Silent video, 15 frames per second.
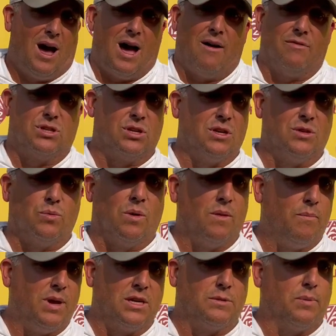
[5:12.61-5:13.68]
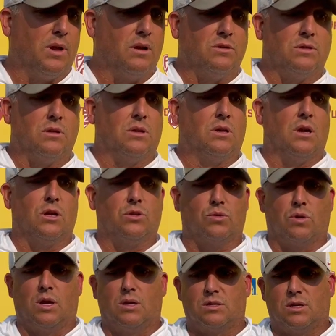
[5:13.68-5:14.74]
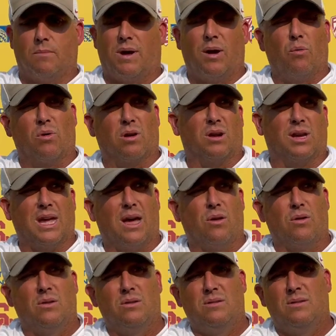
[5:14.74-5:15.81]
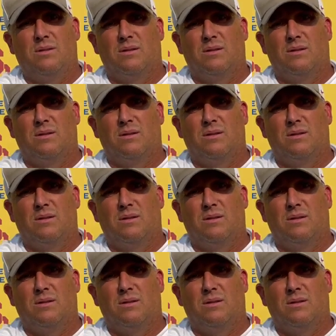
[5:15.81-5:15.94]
Obviously, he's one of the best players in the country and somebody we're going to count on.